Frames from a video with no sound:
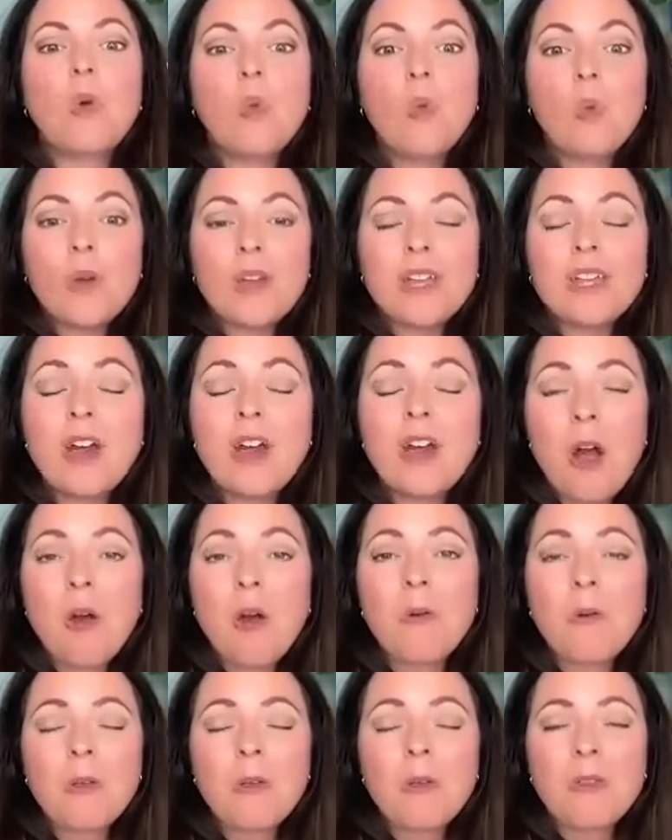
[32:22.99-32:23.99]
We
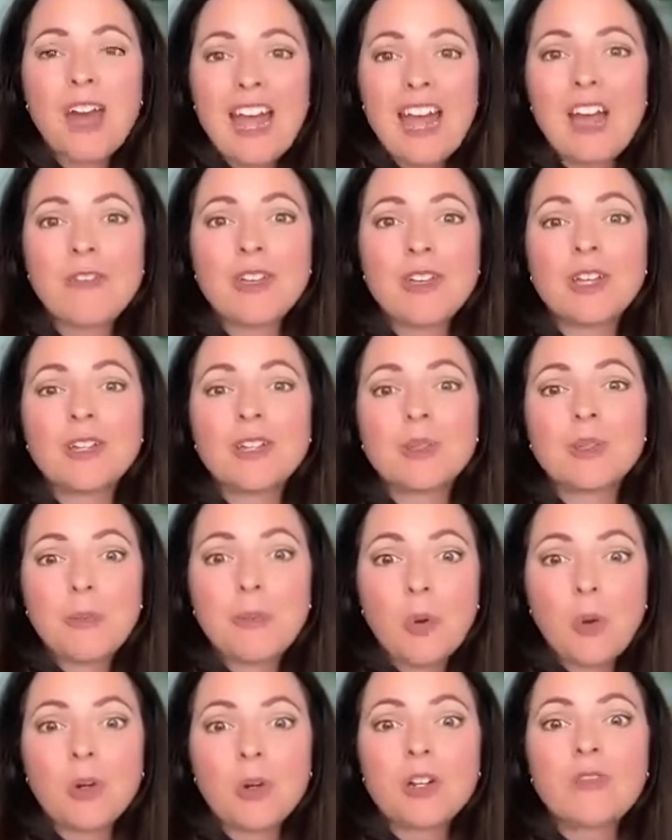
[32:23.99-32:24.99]
know that having a
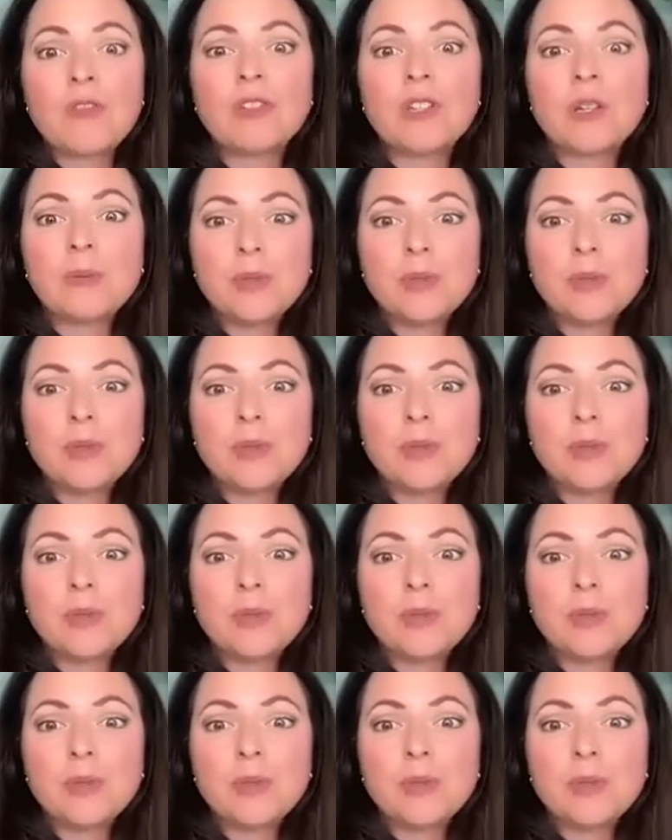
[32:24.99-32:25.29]
supportive